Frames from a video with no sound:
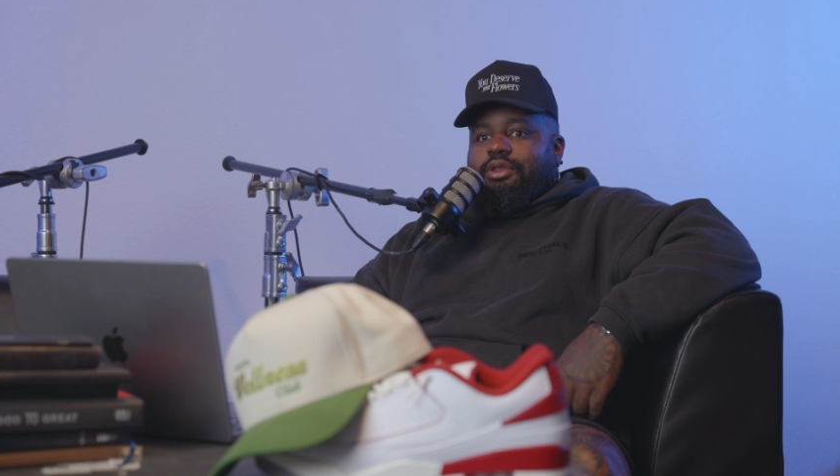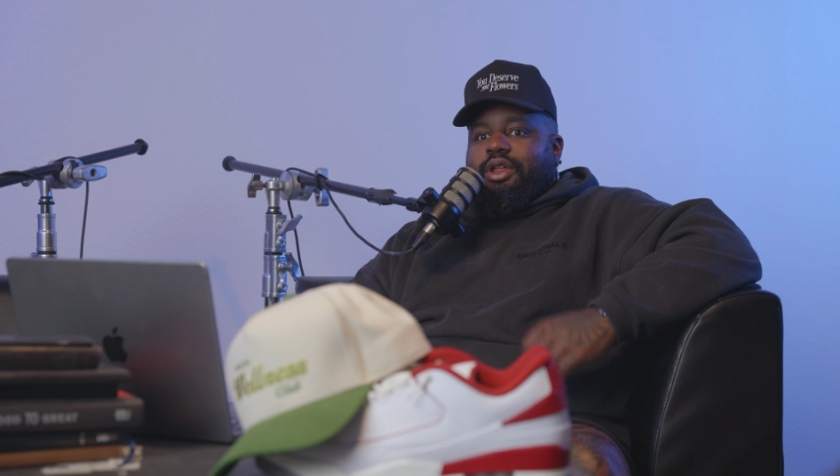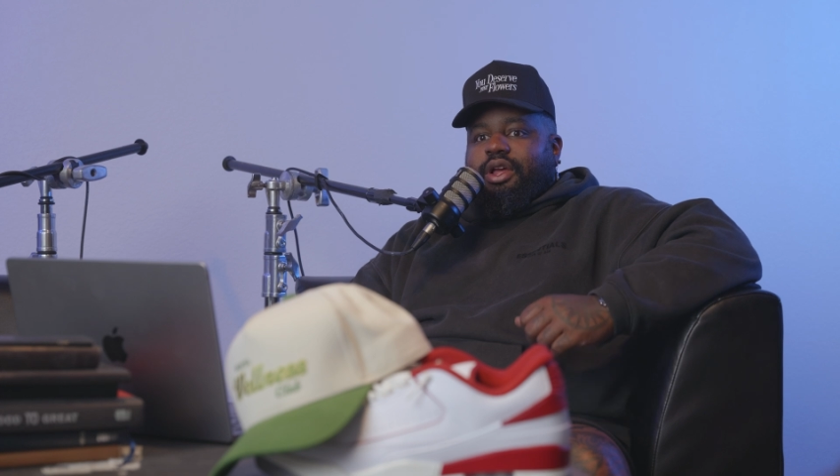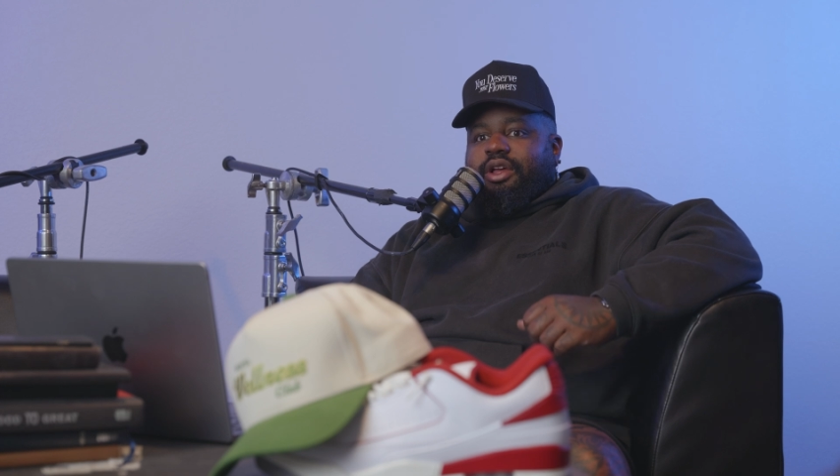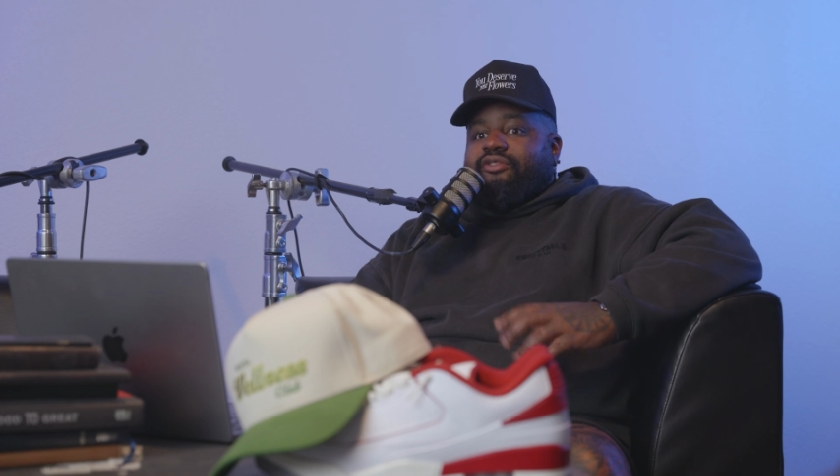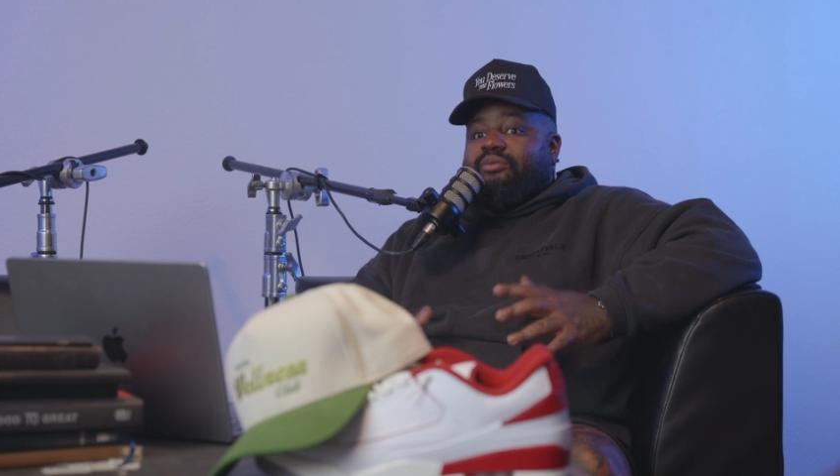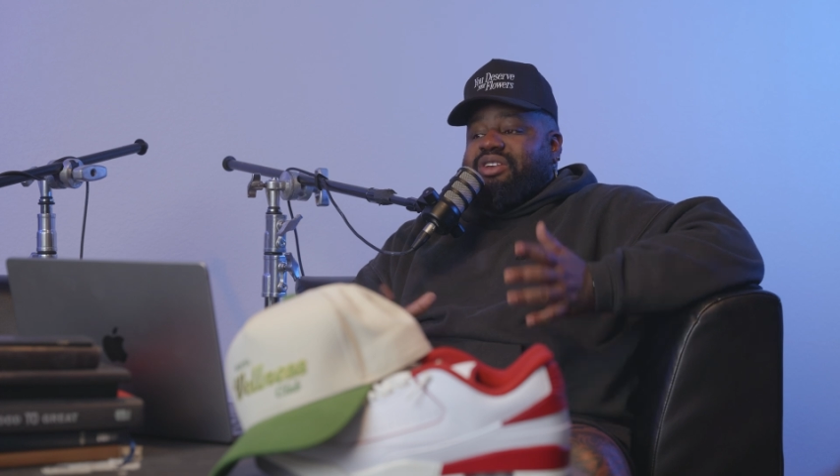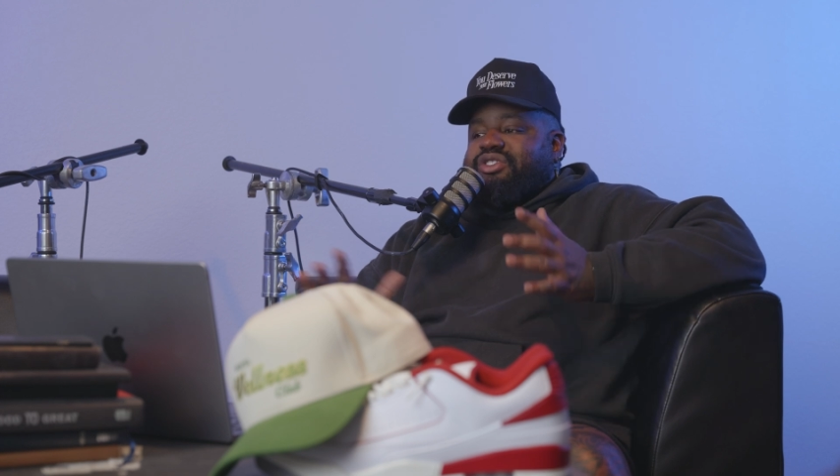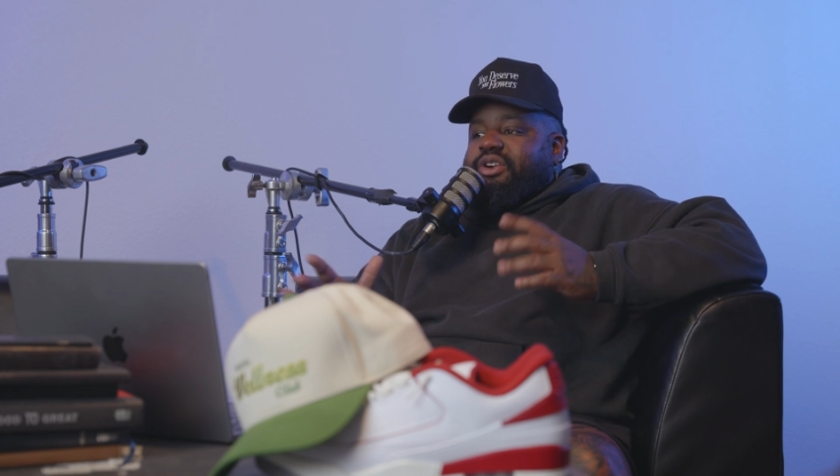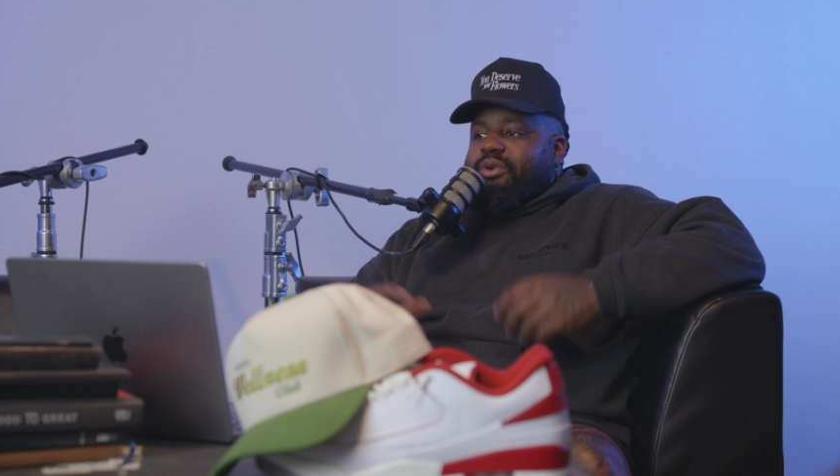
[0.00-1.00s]
Like, if my
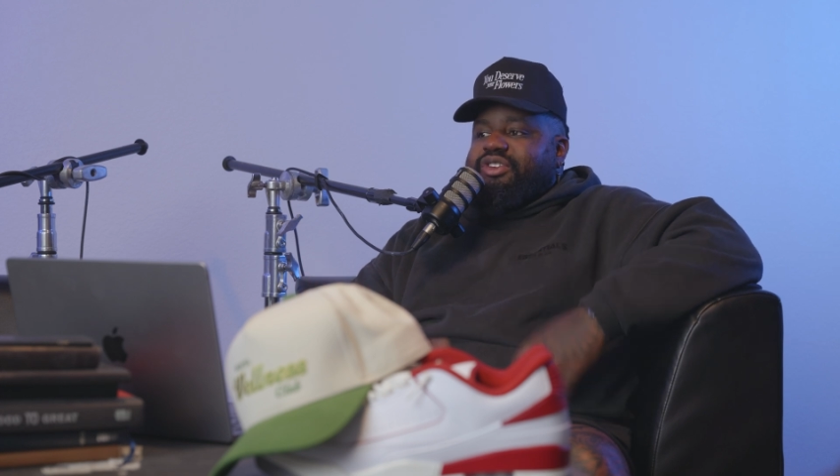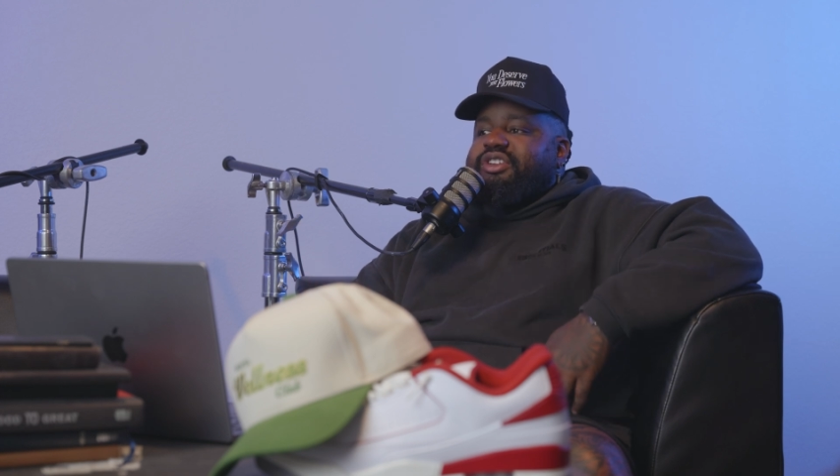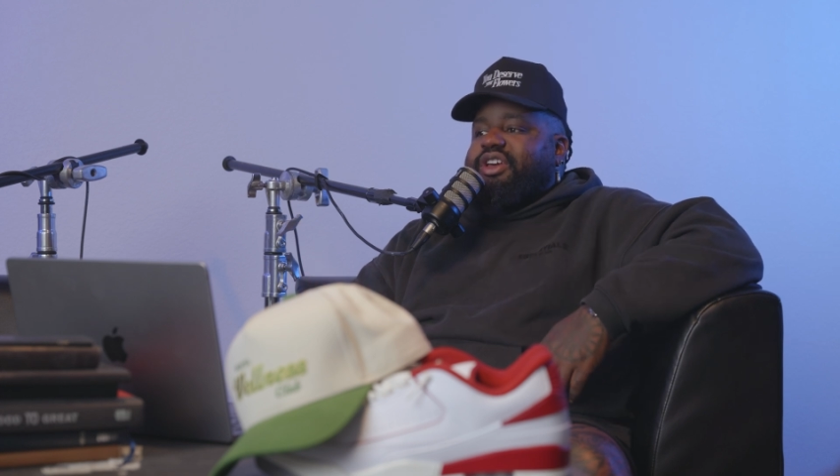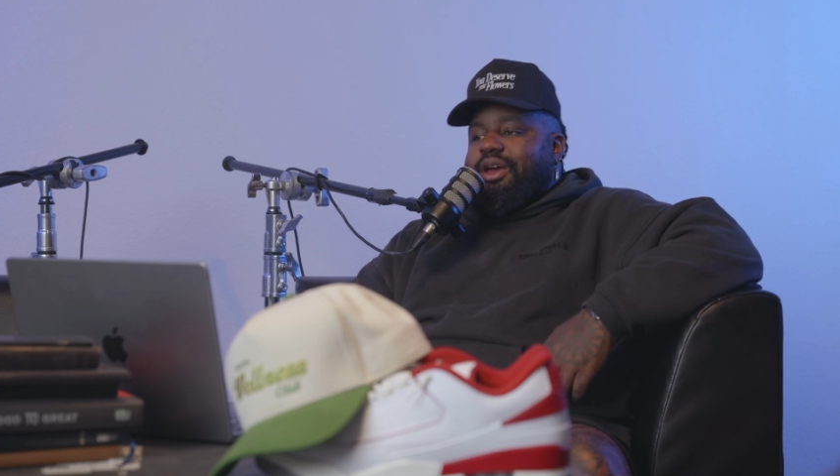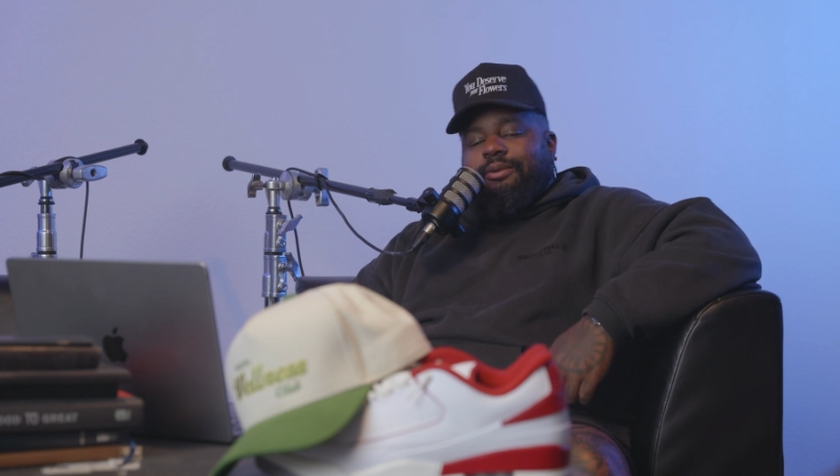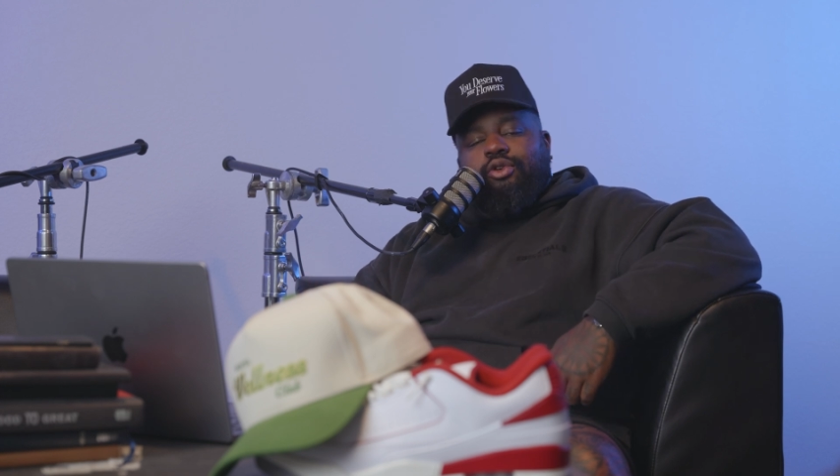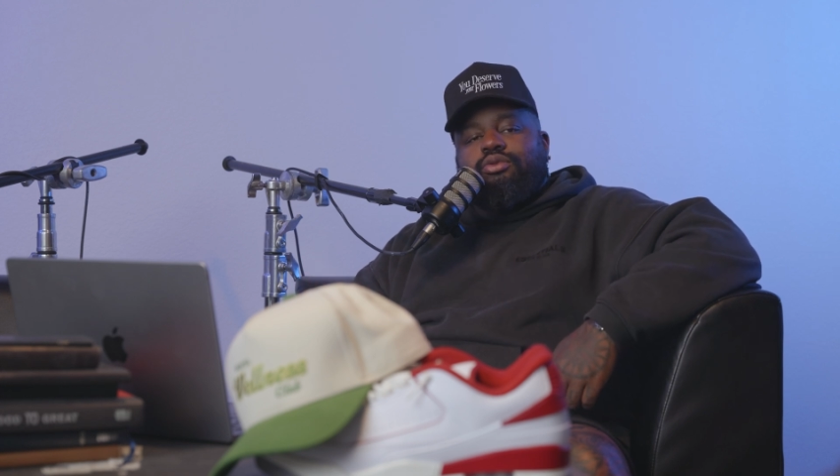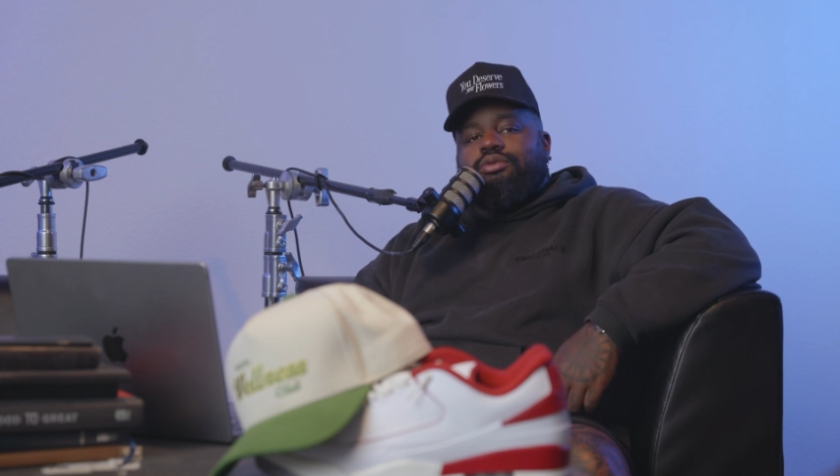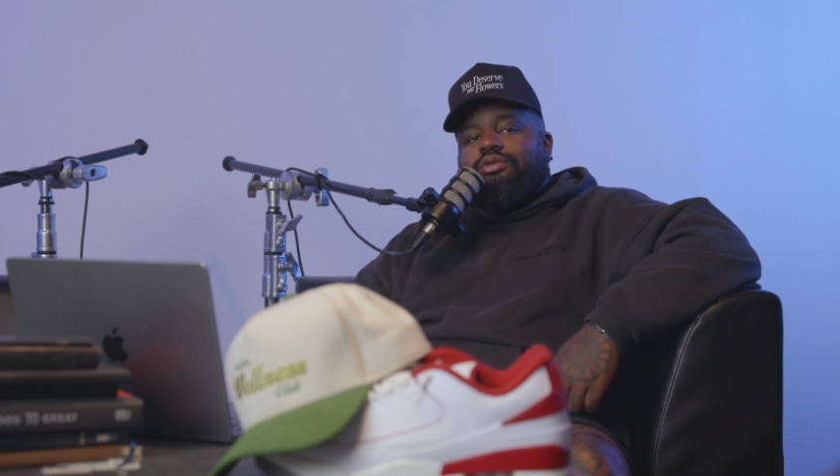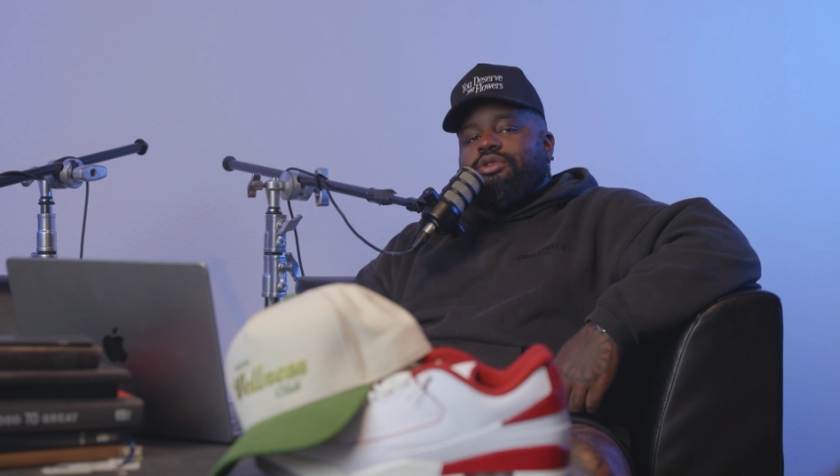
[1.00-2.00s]
son wants to game,
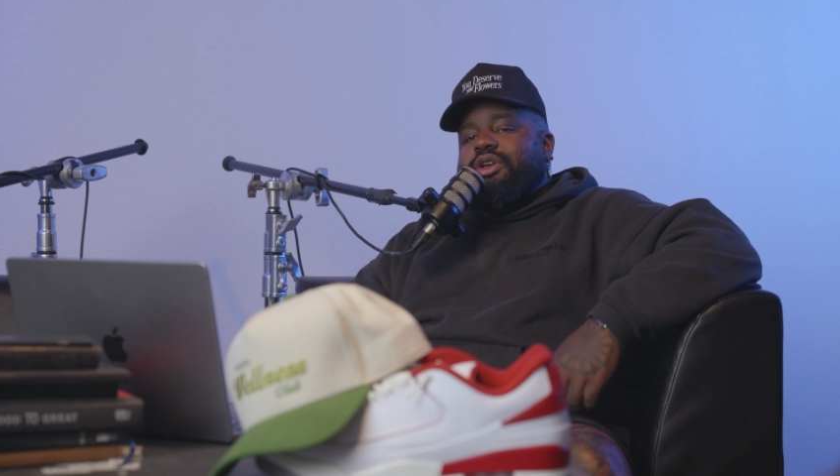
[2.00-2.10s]
cool.